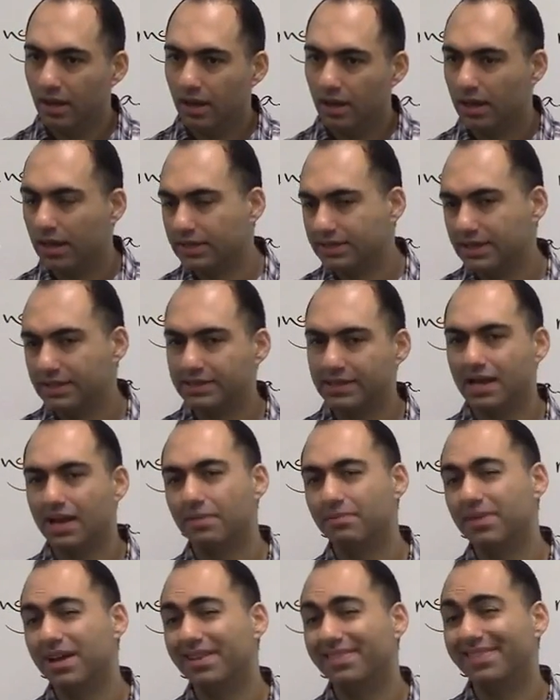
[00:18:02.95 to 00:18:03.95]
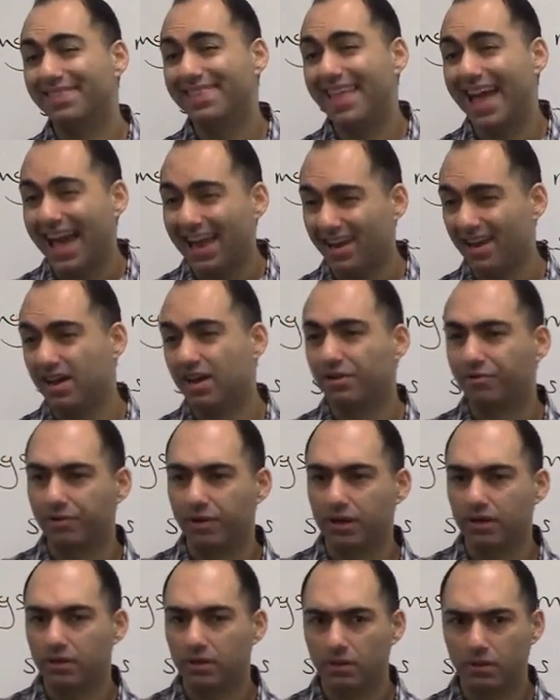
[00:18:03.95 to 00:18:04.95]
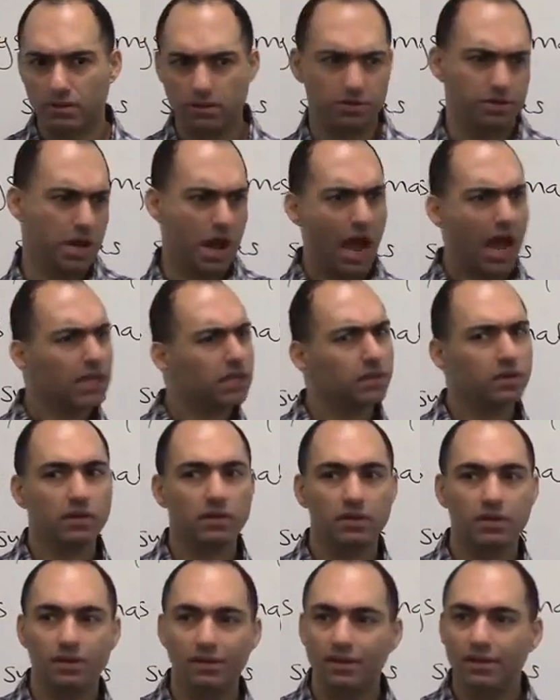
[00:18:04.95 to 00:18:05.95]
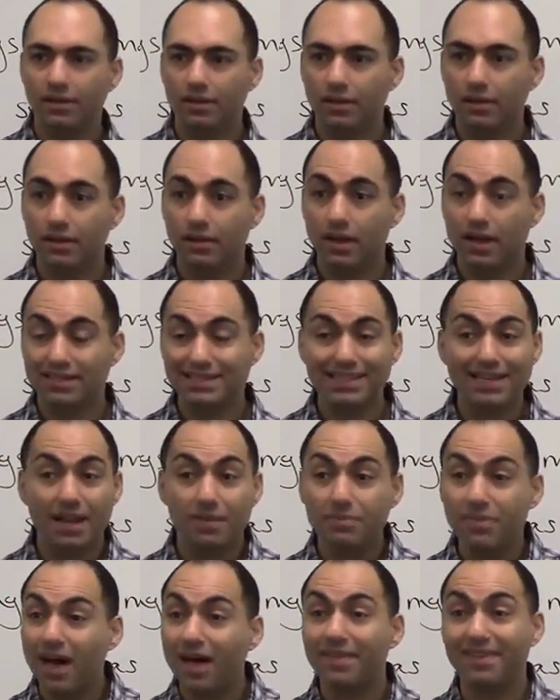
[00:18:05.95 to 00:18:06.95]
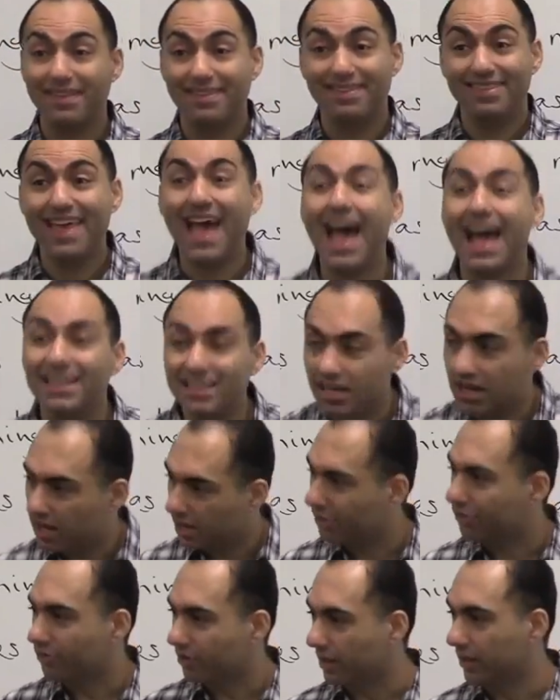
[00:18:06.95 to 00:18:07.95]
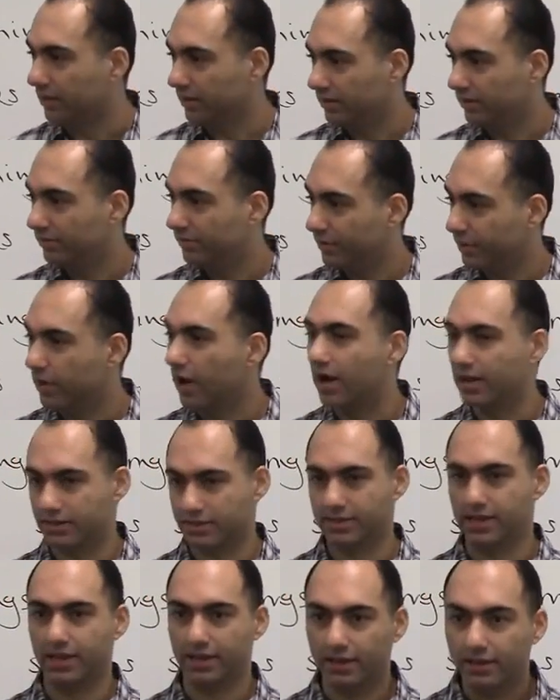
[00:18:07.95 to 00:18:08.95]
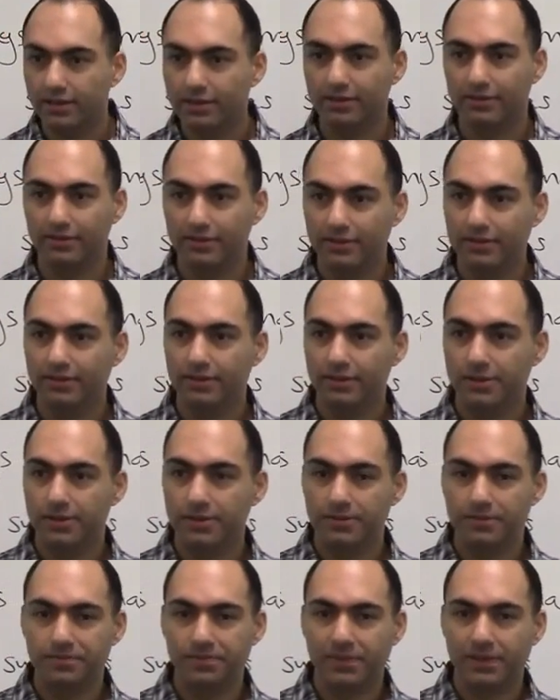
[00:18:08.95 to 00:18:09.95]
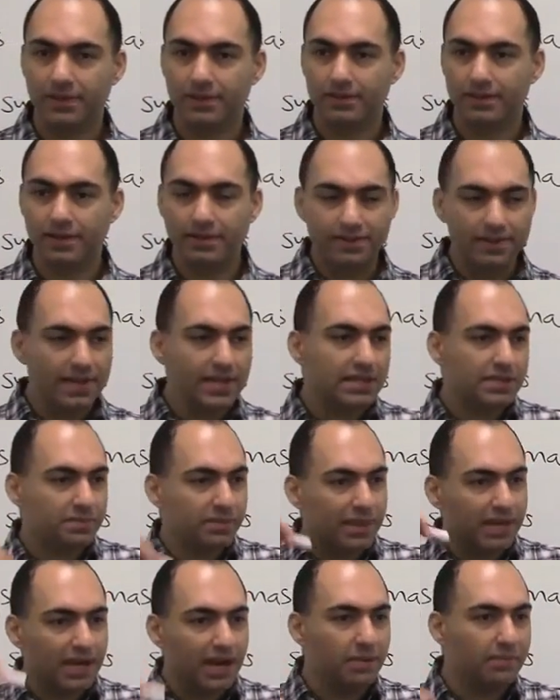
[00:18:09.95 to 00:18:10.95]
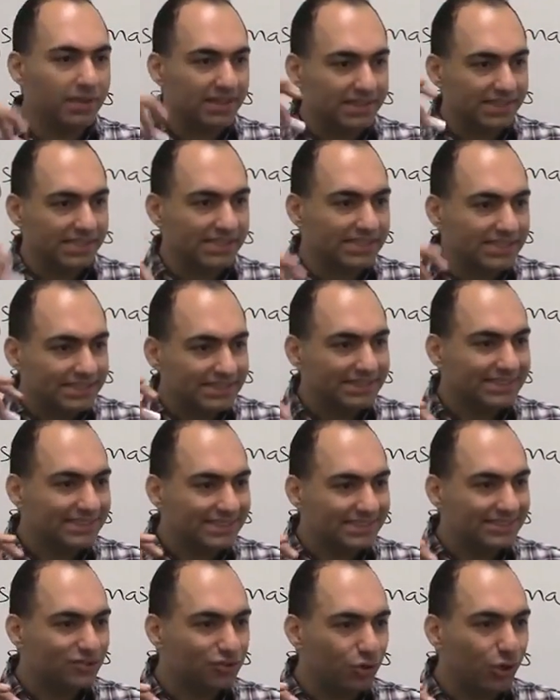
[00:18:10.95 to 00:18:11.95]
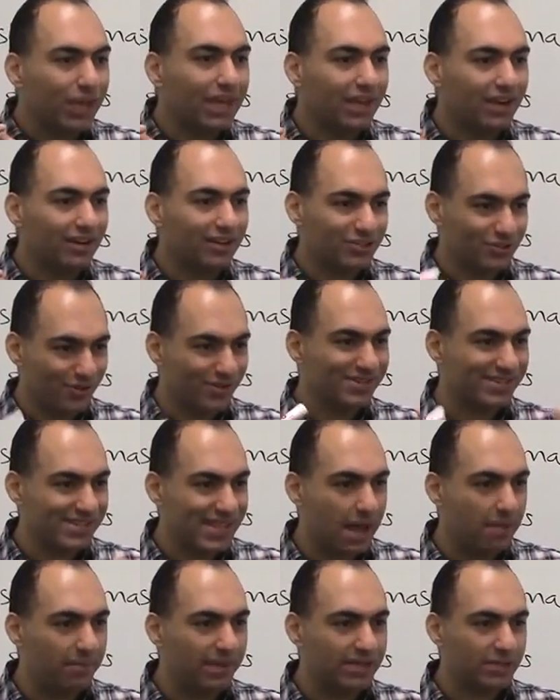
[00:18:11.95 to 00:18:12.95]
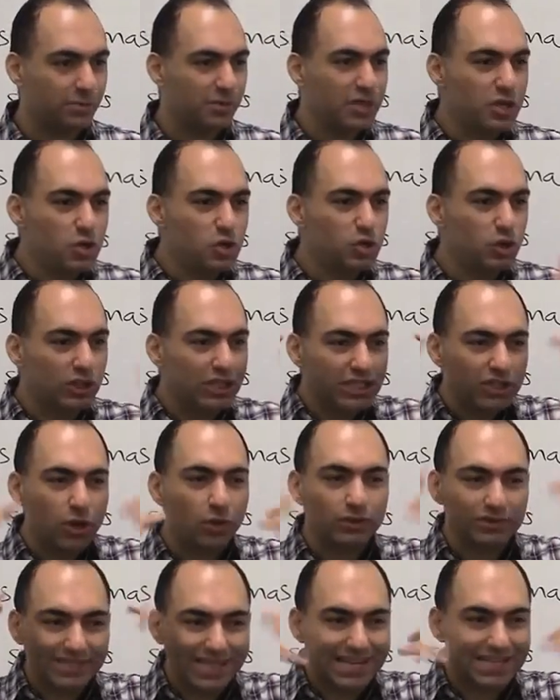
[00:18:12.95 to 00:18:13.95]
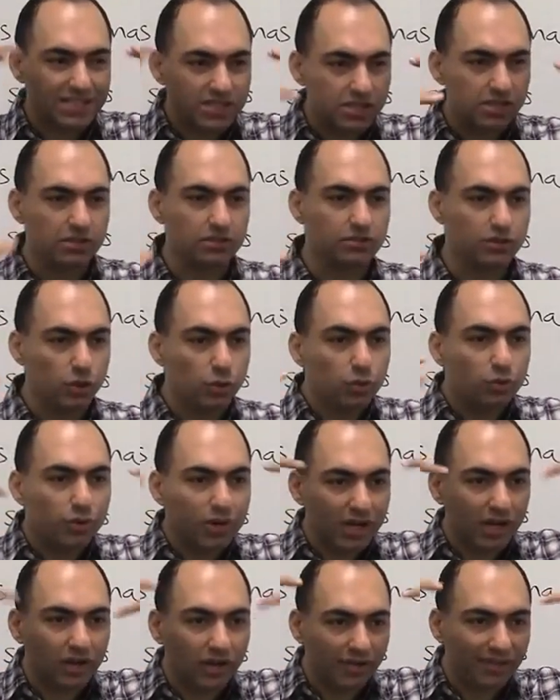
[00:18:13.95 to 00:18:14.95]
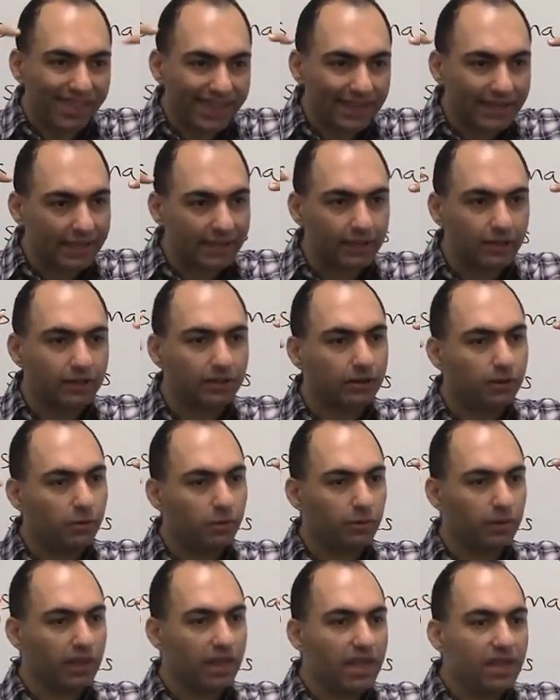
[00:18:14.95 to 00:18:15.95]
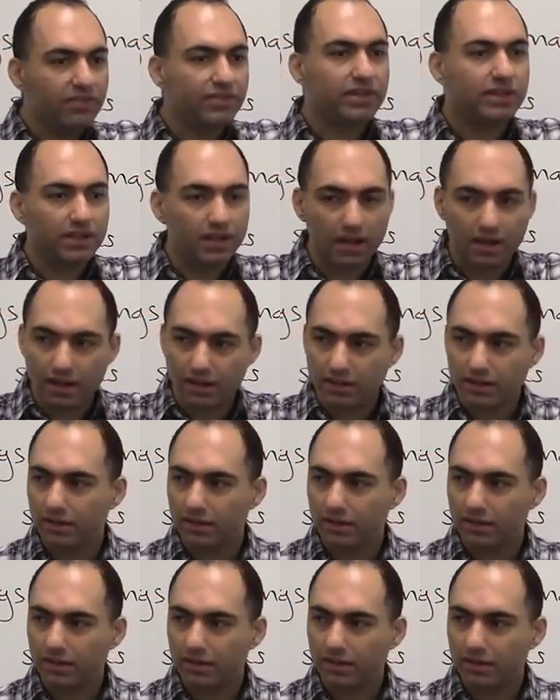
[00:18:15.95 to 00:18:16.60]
like says, I'm not that hungry. You're not? I said, I'm not that hungry, for God's sake. Then things become a little trickier to understand because we usually don't tend to do critical thinking, even